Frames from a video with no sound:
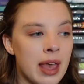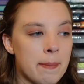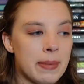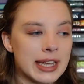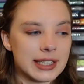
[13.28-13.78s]

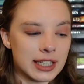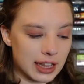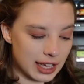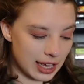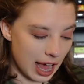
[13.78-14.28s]

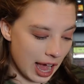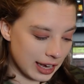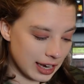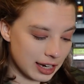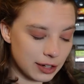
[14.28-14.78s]
Basically,
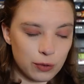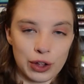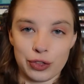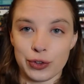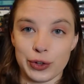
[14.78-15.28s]
I kind of
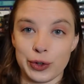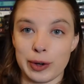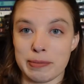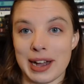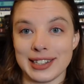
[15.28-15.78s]
went
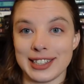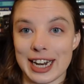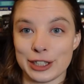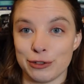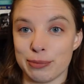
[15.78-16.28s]
through my
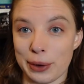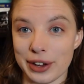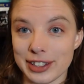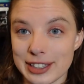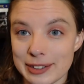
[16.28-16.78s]
stash of
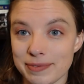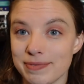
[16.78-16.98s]
books